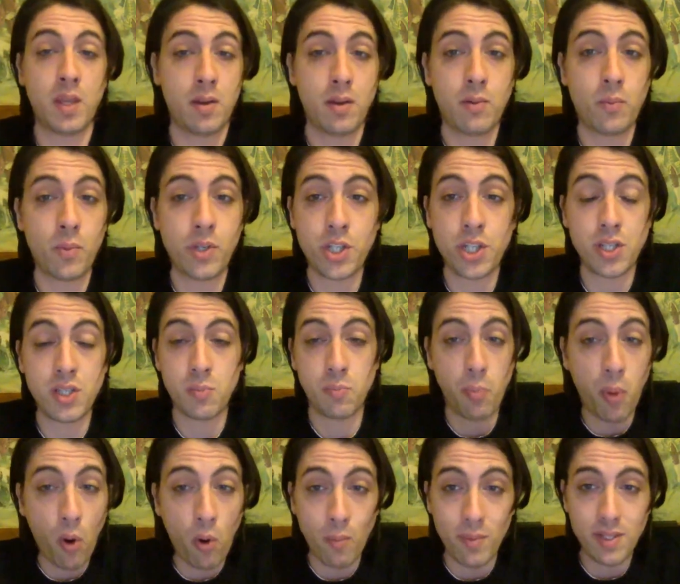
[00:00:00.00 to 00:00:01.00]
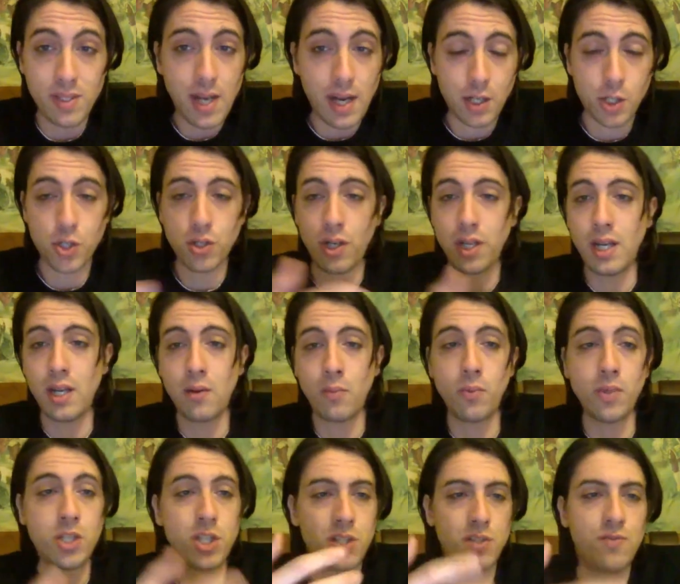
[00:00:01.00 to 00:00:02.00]
which is pomace actually,
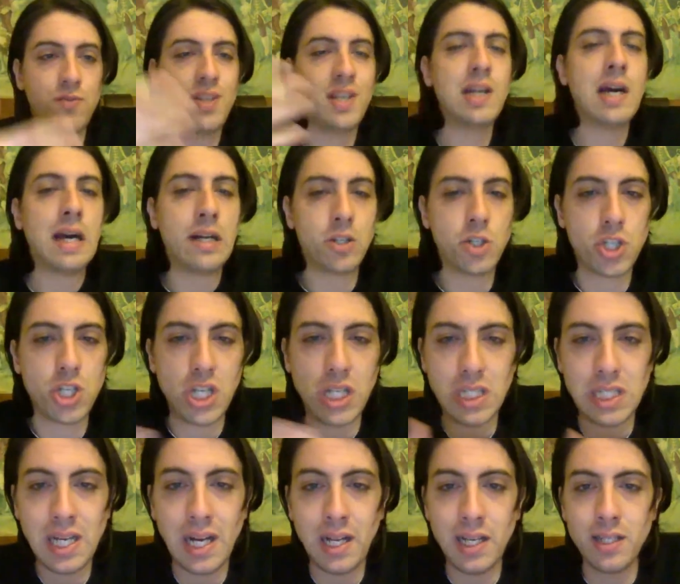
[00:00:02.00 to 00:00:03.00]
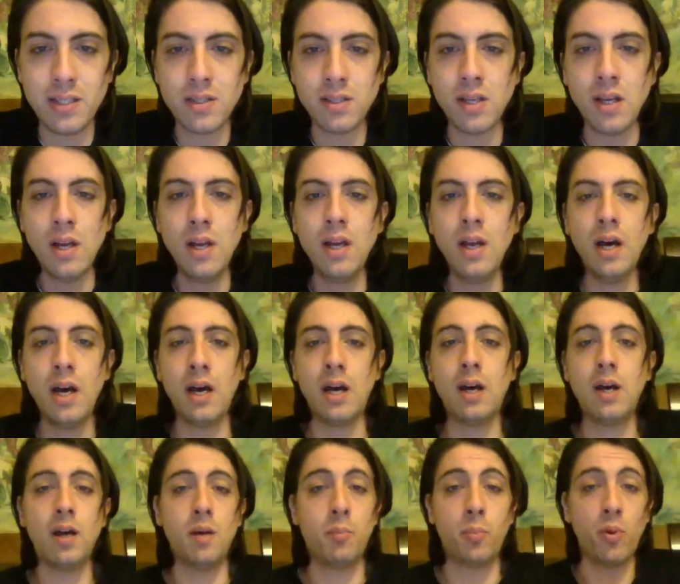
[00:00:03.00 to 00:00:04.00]
which is vinacci in Italian.
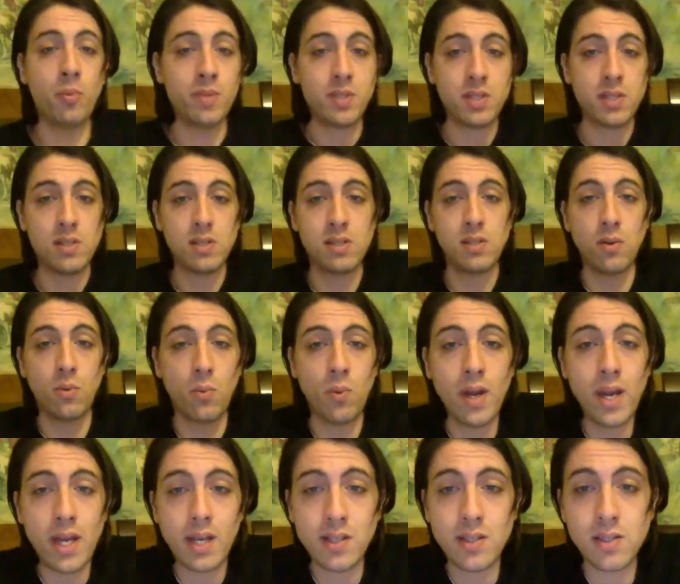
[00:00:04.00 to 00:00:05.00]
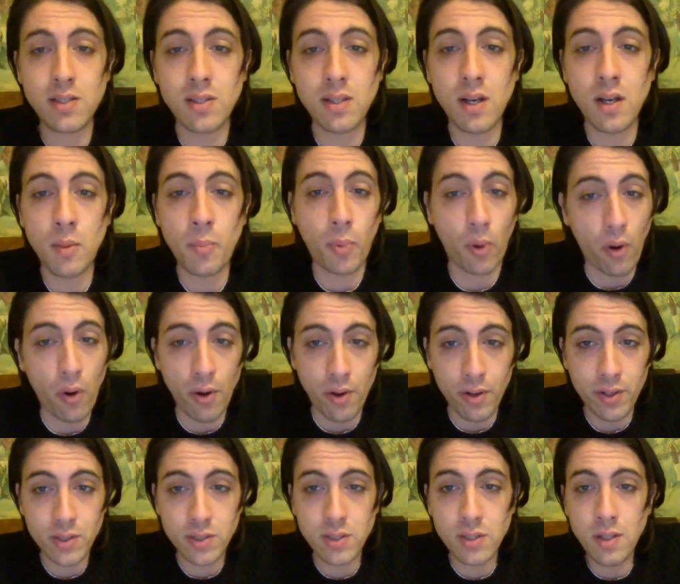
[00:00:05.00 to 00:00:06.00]
Pomace is the waste
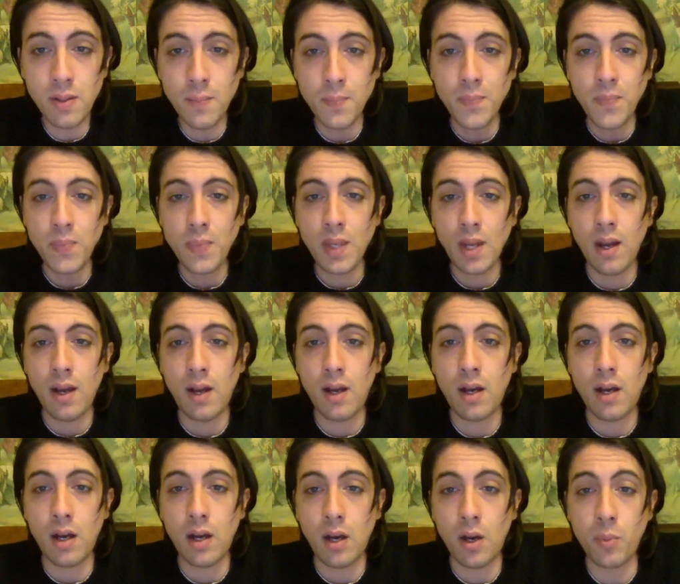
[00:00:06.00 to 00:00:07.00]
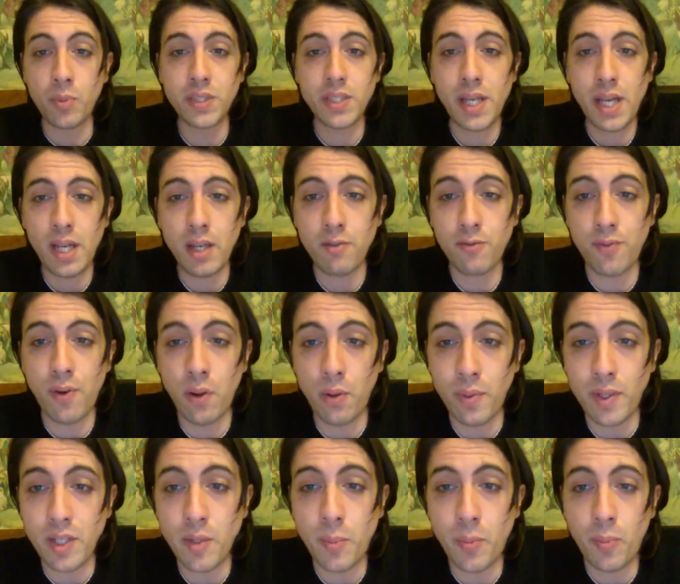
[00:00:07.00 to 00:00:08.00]
product obtained
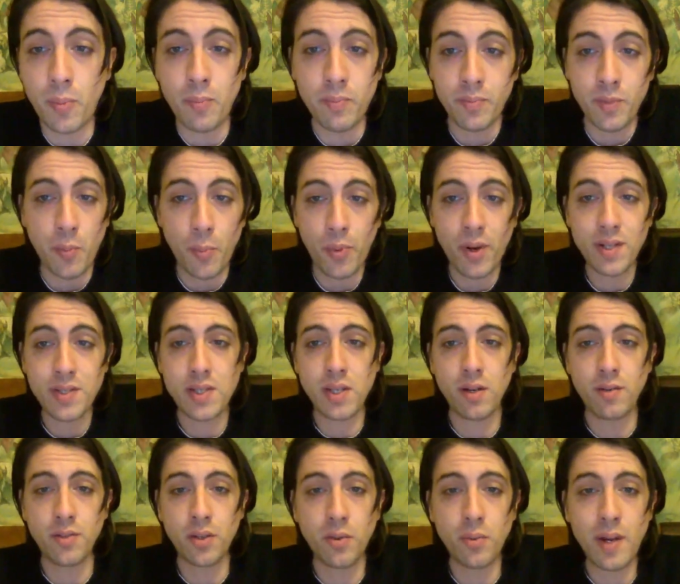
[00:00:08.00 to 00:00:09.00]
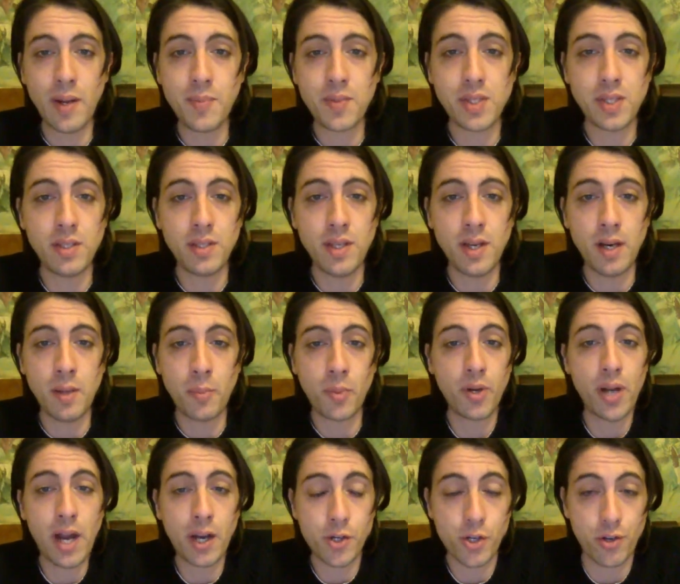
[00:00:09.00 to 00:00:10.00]
following the pressing of the grapes in the
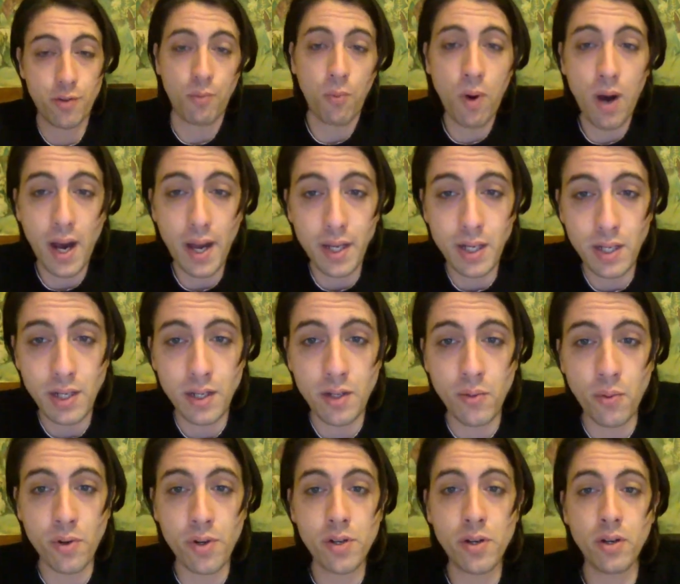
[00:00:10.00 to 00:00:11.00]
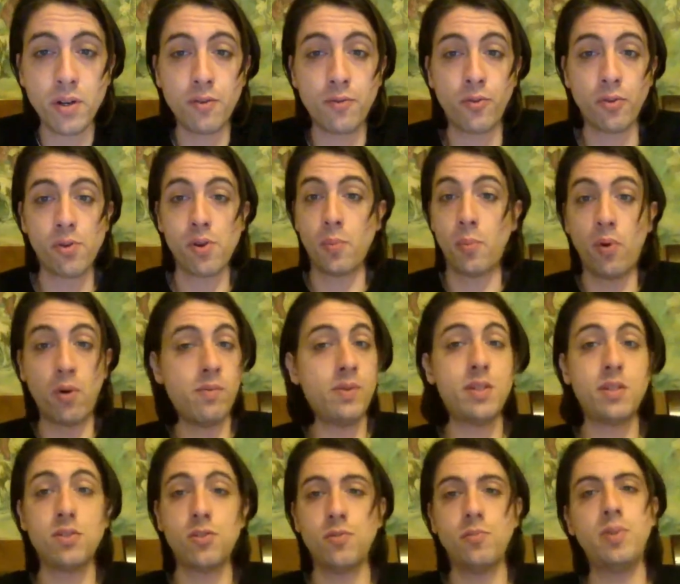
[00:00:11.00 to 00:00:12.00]
production of wine. In order for the
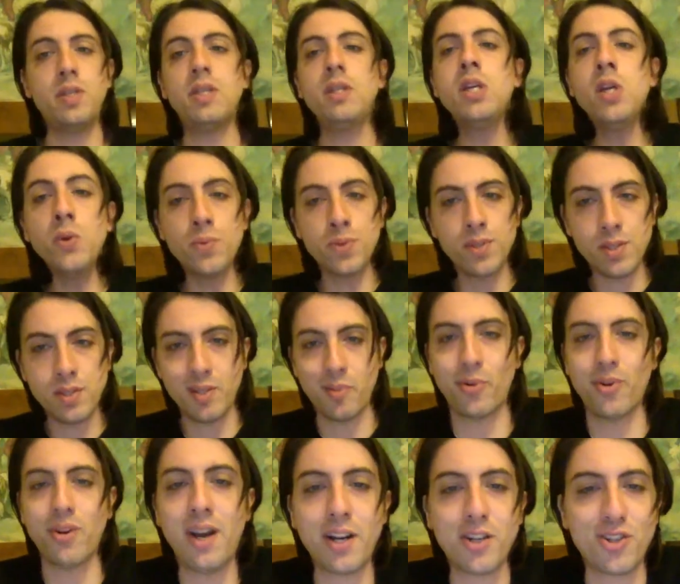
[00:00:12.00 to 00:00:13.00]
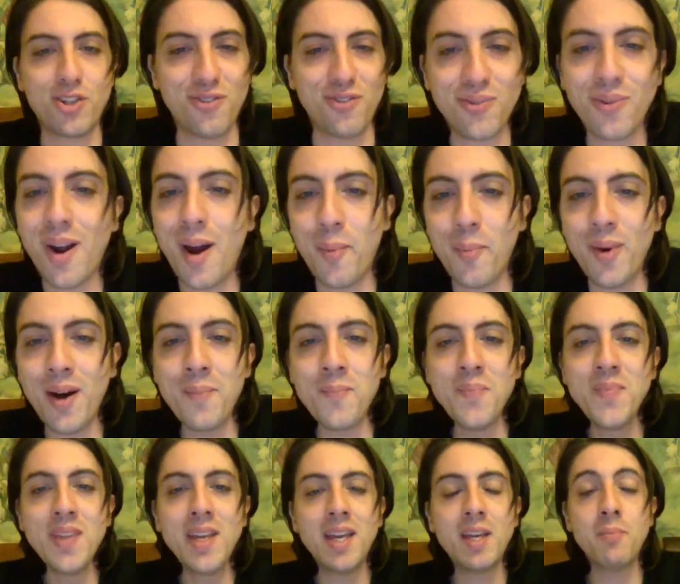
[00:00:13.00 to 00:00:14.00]
pomace to be used in the production of grappa,
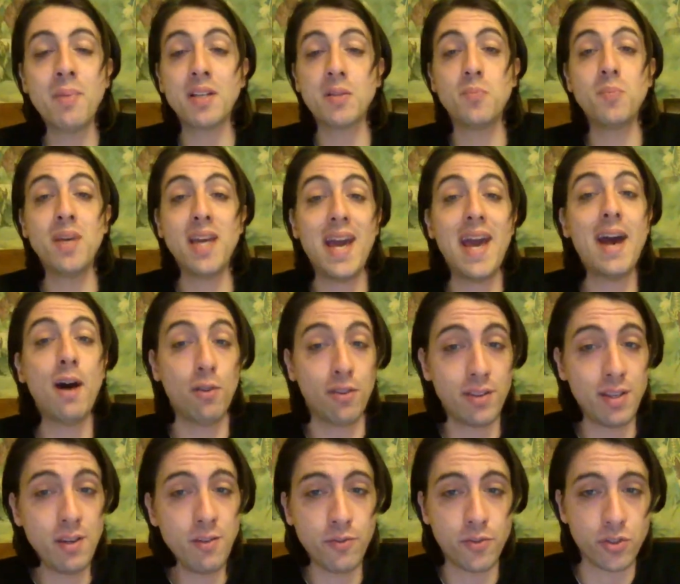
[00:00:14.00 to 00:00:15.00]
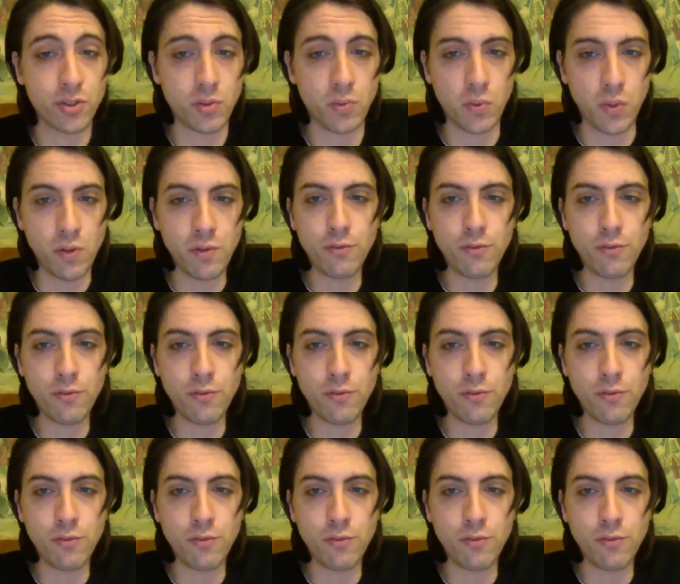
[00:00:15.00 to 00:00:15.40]
it must be healthy, first of all,